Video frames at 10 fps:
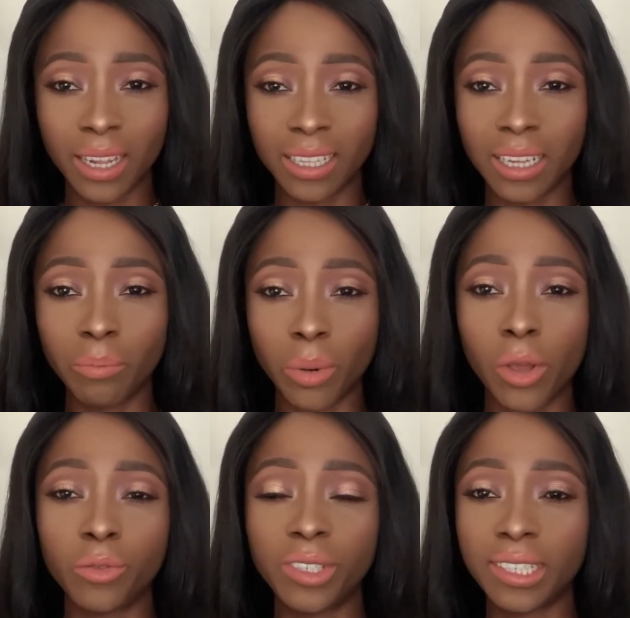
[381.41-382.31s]
I think
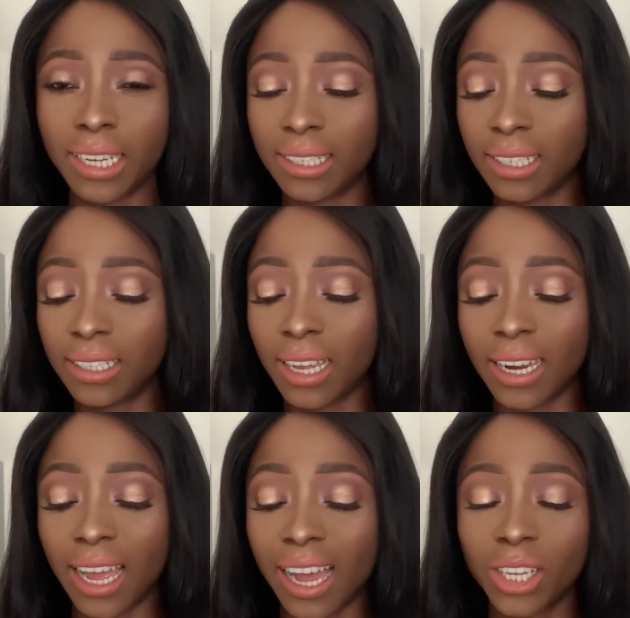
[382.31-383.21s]
both sexes
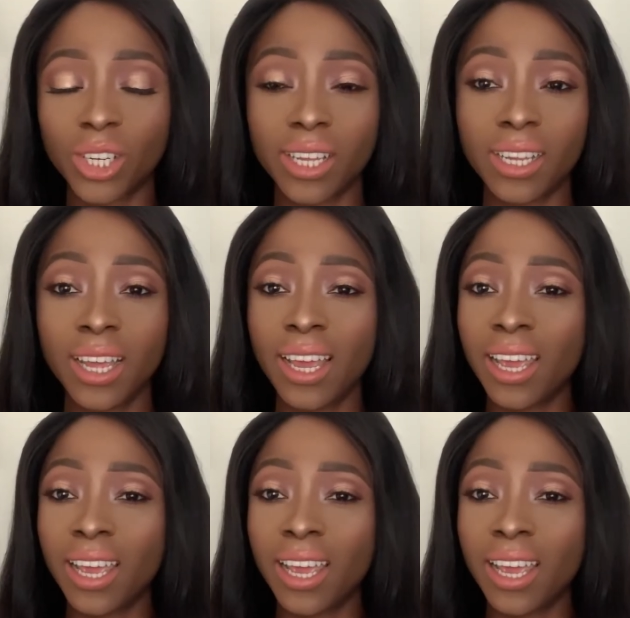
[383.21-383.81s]
can actually